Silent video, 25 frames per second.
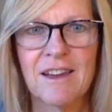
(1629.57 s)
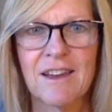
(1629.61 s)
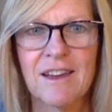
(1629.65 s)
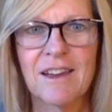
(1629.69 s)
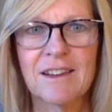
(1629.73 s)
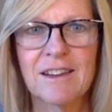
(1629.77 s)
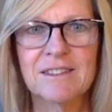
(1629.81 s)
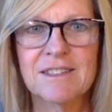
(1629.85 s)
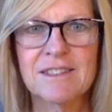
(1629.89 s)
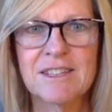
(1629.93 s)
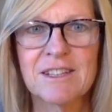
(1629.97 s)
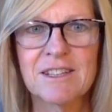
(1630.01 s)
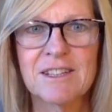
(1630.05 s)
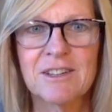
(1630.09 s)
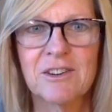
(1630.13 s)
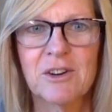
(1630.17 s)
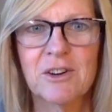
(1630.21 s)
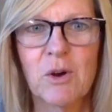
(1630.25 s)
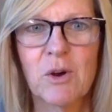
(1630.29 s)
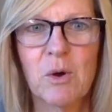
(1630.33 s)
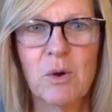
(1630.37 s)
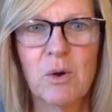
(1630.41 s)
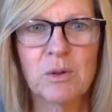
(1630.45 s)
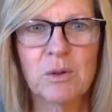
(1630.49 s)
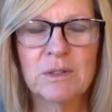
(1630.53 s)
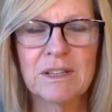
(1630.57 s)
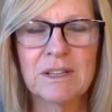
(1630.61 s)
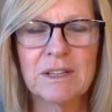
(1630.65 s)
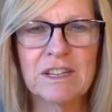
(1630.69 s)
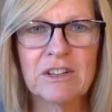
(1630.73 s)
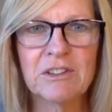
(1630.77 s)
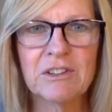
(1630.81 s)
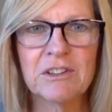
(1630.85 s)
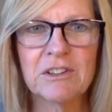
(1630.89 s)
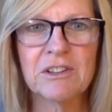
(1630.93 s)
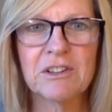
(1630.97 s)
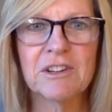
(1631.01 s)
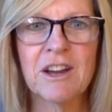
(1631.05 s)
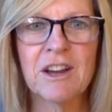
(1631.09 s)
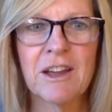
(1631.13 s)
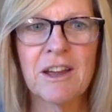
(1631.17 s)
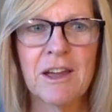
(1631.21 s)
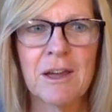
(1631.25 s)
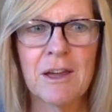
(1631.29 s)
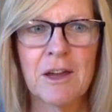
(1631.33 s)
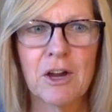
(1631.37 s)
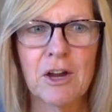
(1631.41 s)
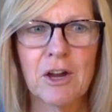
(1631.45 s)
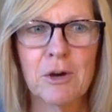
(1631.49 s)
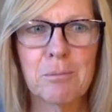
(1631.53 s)
I could see her holding her
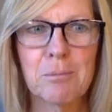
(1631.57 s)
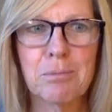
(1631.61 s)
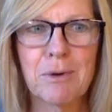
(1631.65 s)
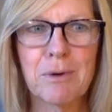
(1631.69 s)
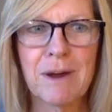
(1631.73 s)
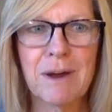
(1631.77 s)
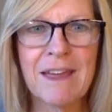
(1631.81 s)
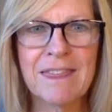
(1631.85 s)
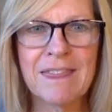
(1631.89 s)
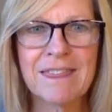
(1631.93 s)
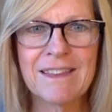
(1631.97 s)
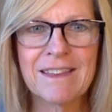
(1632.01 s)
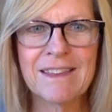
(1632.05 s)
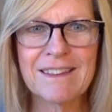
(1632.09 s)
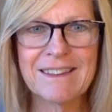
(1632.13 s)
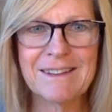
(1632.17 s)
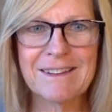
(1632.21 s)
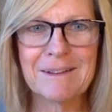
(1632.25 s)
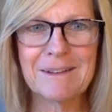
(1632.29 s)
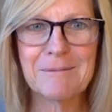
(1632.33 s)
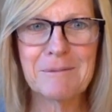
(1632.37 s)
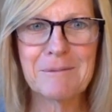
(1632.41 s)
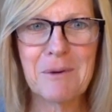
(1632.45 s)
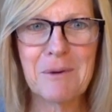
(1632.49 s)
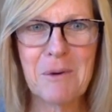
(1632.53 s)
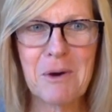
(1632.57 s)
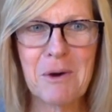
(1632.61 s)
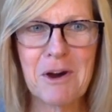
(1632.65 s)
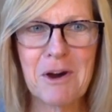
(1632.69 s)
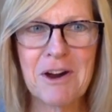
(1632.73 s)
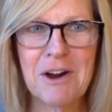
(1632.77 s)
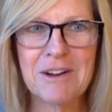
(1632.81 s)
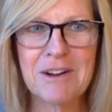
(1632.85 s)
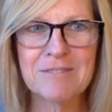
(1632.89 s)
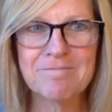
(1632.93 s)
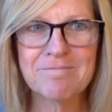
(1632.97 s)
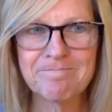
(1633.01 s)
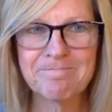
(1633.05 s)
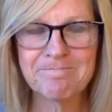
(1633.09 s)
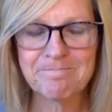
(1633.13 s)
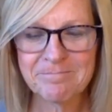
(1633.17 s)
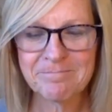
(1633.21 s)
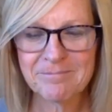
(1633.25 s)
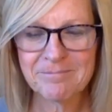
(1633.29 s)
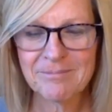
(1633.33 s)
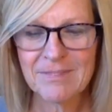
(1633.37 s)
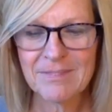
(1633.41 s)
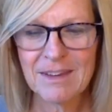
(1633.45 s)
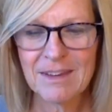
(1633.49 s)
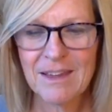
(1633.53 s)
breath a little more.
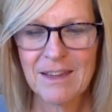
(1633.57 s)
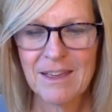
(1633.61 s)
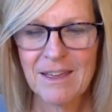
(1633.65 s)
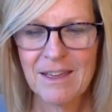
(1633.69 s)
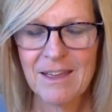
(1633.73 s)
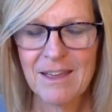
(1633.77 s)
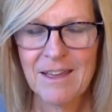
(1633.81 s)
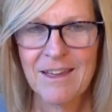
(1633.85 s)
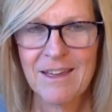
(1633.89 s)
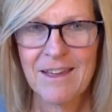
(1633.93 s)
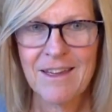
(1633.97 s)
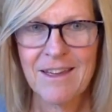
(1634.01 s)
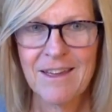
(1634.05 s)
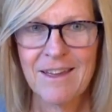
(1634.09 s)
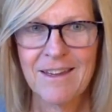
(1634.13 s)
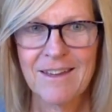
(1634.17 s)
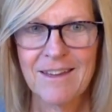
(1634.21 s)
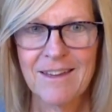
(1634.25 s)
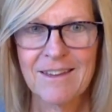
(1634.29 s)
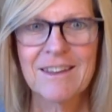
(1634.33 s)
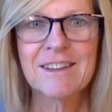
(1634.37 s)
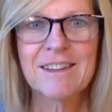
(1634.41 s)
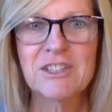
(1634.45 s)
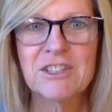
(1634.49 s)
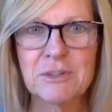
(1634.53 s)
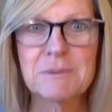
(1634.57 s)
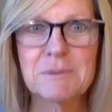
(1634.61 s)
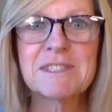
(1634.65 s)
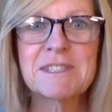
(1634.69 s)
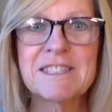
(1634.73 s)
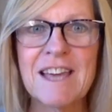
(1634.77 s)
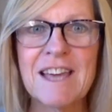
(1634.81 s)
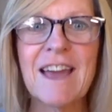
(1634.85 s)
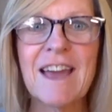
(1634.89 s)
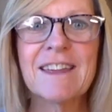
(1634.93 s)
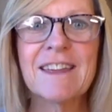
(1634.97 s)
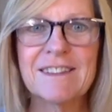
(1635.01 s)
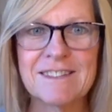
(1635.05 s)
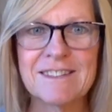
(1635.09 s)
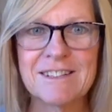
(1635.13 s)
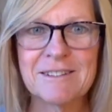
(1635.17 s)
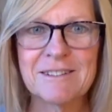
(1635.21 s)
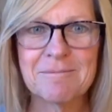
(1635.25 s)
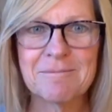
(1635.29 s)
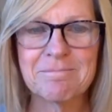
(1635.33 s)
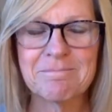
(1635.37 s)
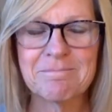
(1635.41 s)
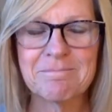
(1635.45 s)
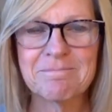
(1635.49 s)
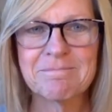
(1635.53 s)
And she was tight.
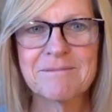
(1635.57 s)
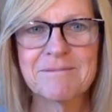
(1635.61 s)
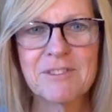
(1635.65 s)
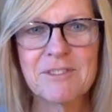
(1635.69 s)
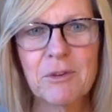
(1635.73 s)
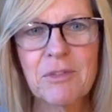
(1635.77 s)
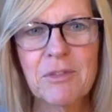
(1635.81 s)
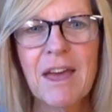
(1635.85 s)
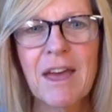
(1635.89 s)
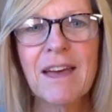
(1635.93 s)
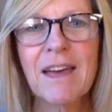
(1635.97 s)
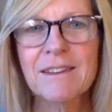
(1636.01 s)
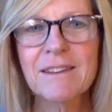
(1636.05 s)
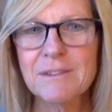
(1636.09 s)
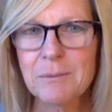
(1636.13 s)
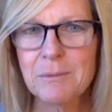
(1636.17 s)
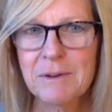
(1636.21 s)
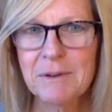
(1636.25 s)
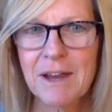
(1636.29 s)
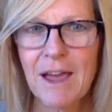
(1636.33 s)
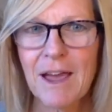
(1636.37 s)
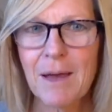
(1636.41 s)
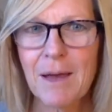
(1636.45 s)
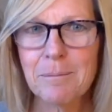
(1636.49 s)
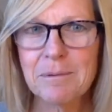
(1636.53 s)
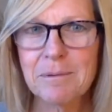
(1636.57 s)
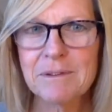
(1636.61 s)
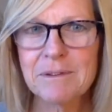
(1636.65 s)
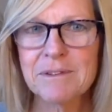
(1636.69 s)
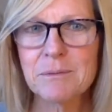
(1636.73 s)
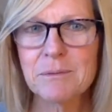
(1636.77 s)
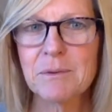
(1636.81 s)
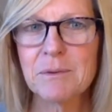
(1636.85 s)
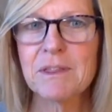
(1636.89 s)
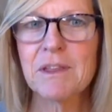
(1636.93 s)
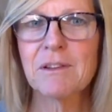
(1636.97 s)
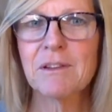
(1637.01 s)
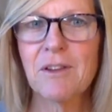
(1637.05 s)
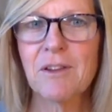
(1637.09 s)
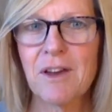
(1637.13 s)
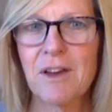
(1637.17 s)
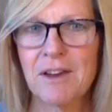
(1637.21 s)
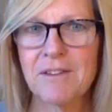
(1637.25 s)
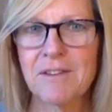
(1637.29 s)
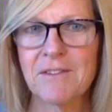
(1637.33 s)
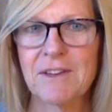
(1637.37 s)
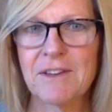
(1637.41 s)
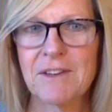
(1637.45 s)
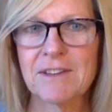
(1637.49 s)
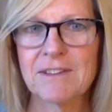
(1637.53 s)
So that's what happens with a lot
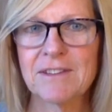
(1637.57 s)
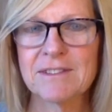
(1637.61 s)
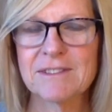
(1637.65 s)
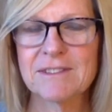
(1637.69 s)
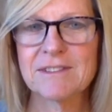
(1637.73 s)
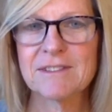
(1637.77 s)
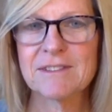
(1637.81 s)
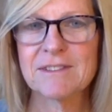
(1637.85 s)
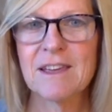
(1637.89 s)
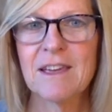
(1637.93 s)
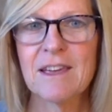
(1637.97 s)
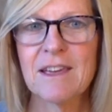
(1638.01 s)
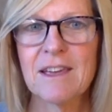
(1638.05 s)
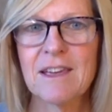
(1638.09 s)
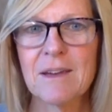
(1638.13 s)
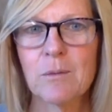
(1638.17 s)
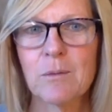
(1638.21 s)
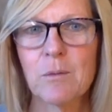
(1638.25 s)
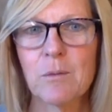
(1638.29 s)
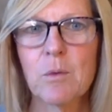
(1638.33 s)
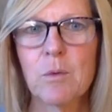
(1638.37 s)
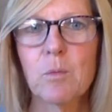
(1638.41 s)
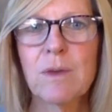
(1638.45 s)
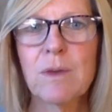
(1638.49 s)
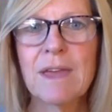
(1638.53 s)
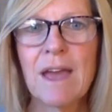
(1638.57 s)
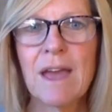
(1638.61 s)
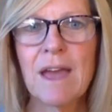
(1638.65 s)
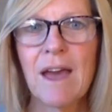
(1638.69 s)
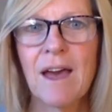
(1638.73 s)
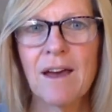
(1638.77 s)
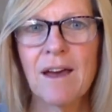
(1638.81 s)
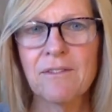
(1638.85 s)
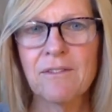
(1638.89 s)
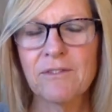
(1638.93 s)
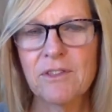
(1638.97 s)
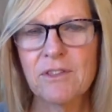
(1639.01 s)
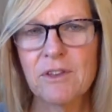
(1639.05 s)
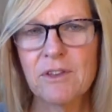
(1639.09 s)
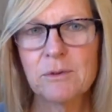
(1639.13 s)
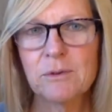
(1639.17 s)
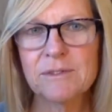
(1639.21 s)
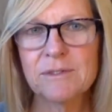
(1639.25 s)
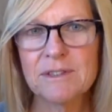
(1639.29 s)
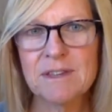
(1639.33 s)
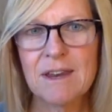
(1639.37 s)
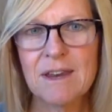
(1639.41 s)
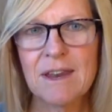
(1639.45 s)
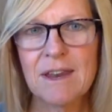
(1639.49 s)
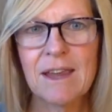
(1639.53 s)
of us. When we have
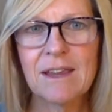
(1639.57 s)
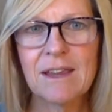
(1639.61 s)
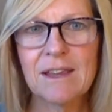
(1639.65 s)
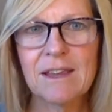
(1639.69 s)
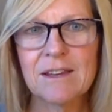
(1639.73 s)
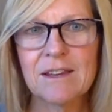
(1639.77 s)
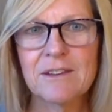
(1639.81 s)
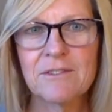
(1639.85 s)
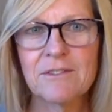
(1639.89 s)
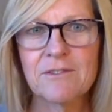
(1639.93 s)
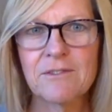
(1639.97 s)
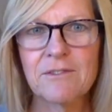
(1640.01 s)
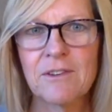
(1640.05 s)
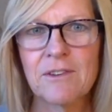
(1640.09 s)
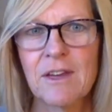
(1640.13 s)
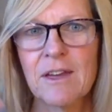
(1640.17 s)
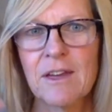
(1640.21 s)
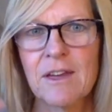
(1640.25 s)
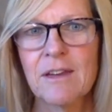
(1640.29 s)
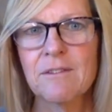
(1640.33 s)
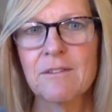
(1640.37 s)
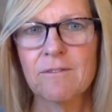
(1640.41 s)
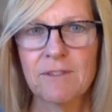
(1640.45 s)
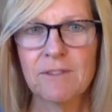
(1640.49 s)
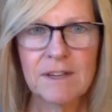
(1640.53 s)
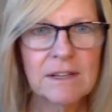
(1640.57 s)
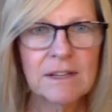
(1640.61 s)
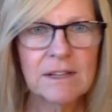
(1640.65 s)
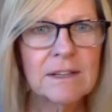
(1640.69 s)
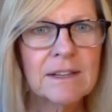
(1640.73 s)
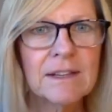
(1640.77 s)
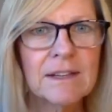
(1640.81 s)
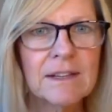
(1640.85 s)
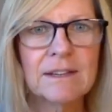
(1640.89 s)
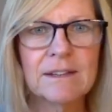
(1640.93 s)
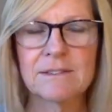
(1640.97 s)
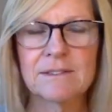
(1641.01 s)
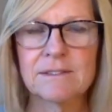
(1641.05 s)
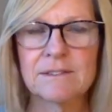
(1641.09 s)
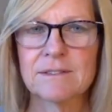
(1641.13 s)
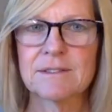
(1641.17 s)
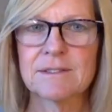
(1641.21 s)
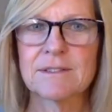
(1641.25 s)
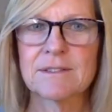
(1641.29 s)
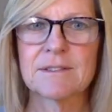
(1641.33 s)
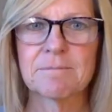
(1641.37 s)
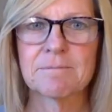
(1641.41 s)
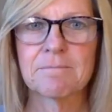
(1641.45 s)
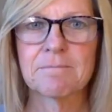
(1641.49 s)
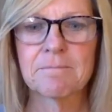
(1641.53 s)
those negative
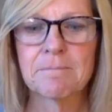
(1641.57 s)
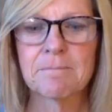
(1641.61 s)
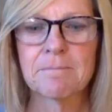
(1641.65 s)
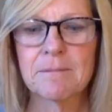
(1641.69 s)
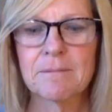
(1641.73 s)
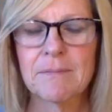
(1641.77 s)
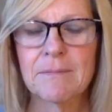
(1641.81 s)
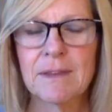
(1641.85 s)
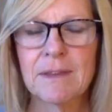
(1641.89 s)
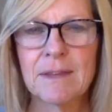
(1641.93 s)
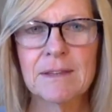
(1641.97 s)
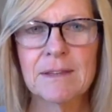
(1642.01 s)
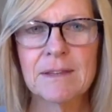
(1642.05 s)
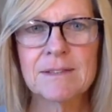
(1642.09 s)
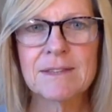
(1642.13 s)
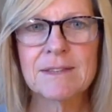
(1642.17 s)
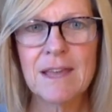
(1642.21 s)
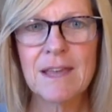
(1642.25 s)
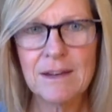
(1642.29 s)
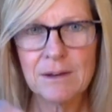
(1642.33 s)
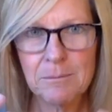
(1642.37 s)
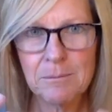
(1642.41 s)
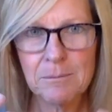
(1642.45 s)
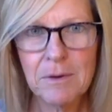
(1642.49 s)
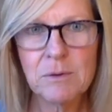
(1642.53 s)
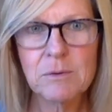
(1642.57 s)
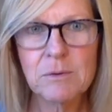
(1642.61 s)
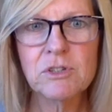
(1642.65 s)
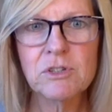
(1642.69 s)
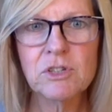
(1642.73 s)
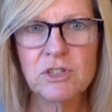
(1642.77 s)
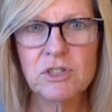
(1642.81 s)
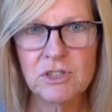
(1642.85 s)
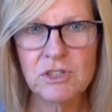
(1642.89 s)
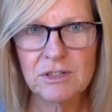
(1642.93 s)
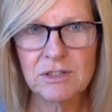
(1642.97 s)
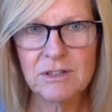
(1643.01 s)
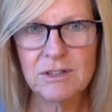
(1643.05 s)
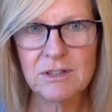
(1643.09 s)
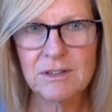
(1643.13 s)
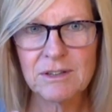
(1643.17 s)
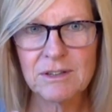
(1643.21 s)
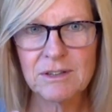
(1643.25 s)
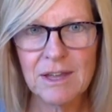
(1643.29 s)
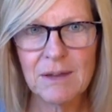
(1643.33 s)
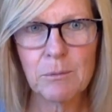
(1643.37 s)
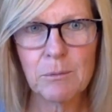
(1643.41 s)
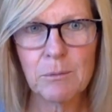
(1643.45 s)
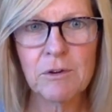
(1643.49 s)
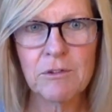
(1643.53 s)
feelings, it's that emotion
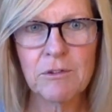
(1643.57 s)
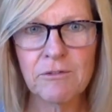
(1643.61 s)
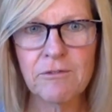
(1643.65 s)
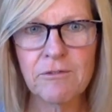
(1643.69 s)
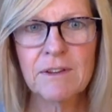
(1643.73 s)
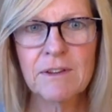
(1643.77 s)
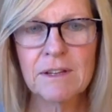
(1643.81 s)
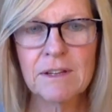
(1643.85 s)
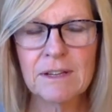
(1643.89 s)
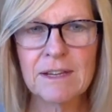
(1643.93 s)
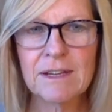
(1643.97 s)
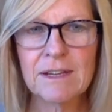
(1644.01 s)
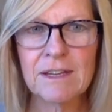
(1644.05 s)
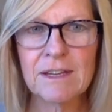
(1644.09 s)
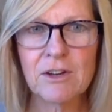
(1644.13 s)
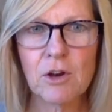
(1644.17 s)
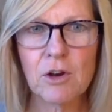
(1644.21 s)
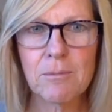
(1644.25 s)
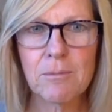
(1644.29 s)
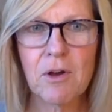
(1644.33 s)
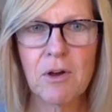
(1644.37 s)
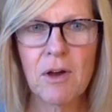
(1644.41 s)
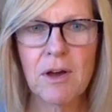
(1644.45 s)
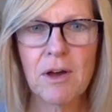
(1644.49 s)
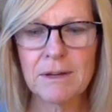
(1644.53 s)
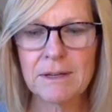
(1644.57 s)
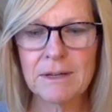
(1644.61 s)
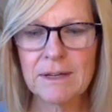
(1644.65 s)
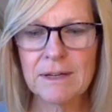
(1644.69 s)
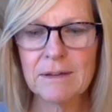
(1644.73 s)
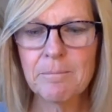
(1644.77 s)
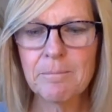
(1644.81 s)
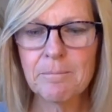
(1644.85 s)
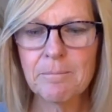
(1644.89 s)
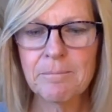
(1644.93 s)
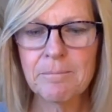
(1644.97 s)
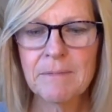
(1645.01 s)
that we're feeling in our body.